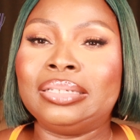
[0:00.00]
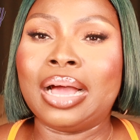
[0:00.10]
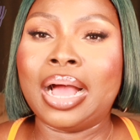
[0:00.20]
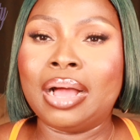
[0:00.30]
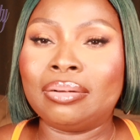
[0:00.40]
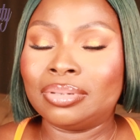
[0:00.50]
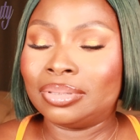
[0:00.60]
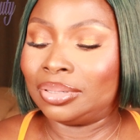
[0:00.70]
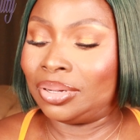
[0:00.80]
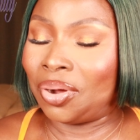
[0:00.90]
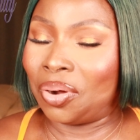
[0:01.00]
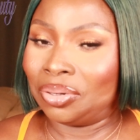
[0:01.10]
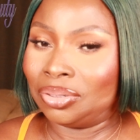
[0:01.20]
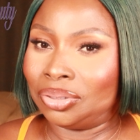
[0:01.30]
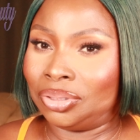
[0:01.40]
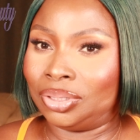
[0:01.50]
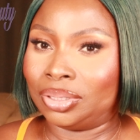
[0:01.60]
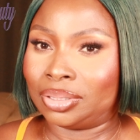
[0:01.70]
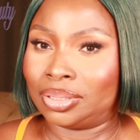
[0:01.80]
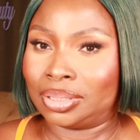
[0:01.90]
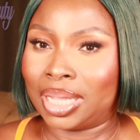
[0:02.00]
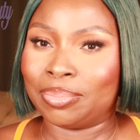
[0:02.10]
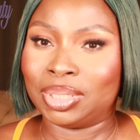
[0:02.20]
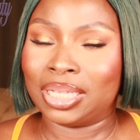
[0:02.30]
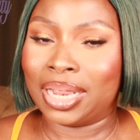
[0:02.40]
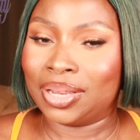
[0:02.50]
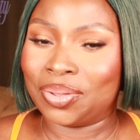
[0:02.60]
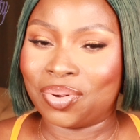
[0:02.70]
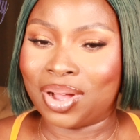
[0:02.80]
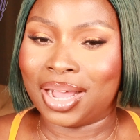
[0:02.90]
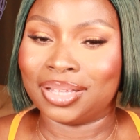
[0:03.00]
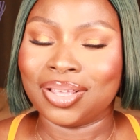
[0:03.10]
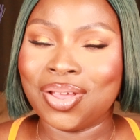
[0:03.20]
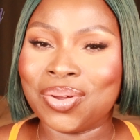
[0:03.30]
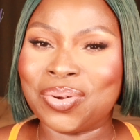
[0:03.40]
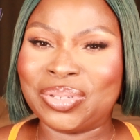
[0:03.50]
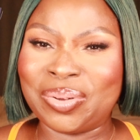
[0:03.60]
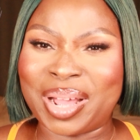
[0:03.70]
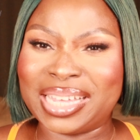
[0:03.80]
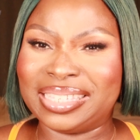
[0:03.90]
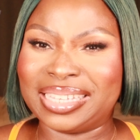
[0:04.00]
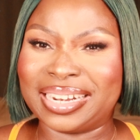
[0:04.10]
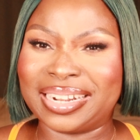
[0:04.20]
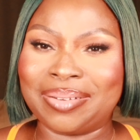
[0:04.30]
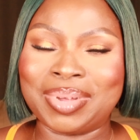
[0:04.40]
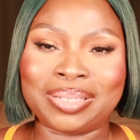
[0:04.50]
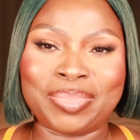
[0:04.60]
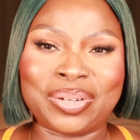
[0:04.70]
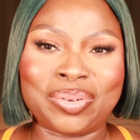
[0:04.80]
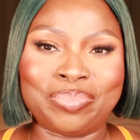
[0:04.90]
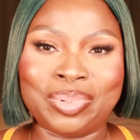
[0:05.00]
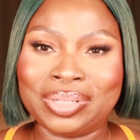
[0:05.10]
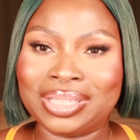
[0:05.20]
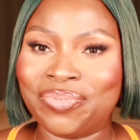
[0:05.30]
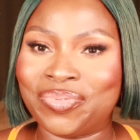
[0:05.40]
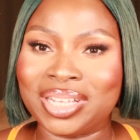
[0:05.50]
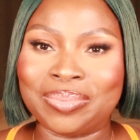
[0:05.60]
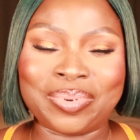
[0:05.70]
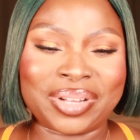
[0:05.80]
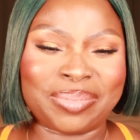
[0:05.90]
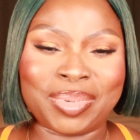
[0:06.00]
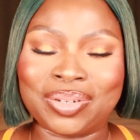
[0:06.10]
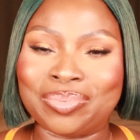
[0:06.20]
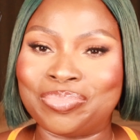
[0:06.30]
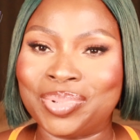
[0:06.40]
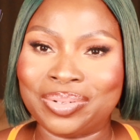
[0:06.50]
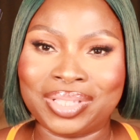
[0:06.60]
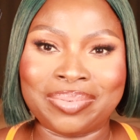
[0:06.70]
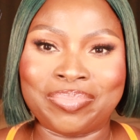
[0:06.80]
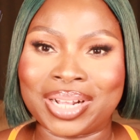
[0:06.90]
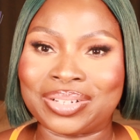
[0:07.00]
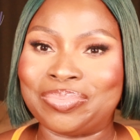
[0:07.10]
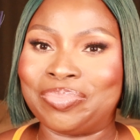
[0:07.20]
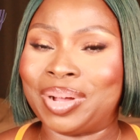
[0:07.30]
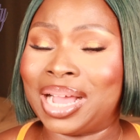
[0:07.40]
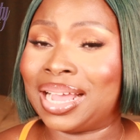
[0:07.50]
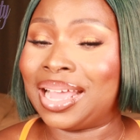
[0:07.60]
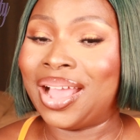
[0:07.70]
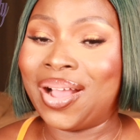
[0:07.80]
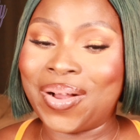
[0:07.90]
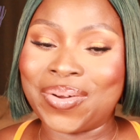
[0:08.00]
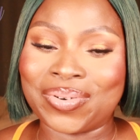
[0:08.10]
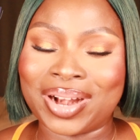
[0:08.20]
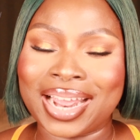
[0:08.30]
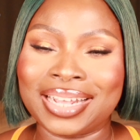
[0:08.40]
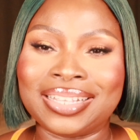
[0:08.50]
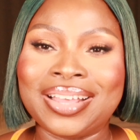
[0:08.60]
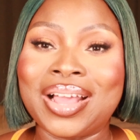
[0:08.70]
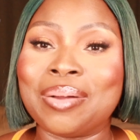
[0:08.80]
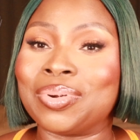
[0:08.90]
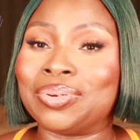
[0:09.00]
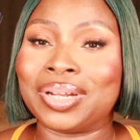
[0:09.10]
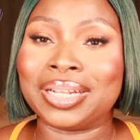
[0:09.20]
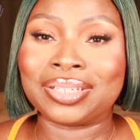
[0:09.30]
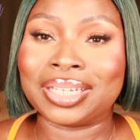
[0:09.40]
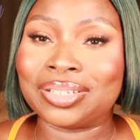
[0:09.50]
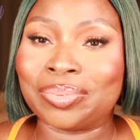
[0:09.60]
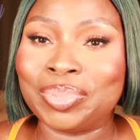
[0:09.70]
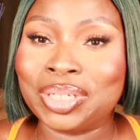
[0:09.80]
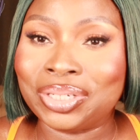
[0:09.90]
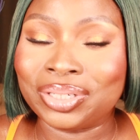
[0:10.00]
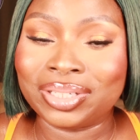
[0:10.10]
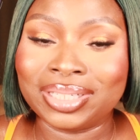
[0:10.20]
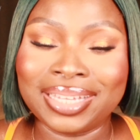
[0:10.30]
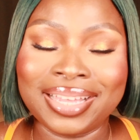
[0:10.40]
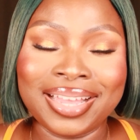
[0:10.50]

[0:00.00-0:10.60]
down gorgeous. I'm telling you guys. Go to my Instagram, Esmado Beauty, Facebook, Esmado Beauty, back to back. Alright, I'm gonna now take some picture